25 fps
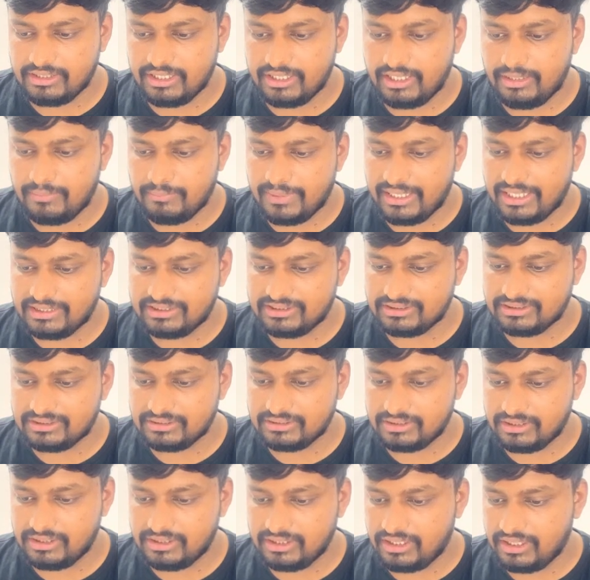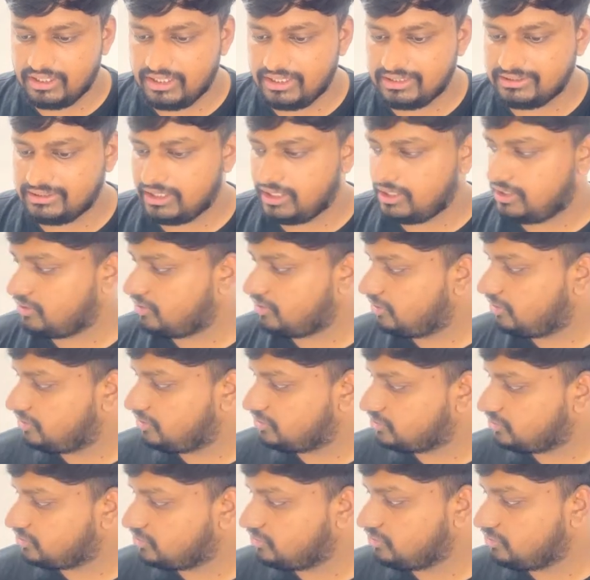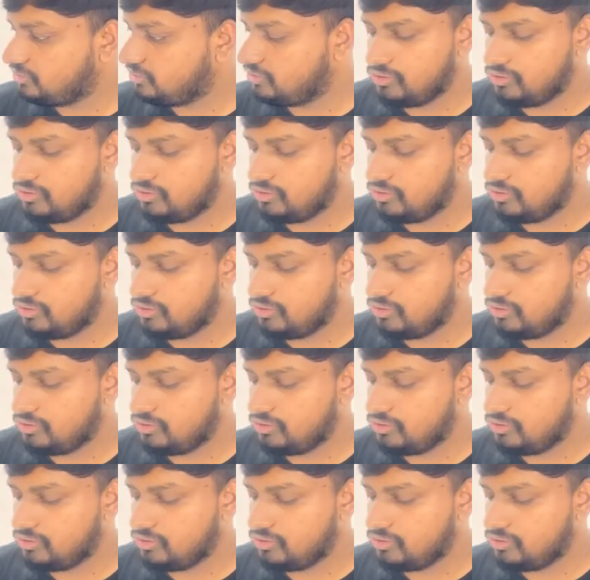that batch as are also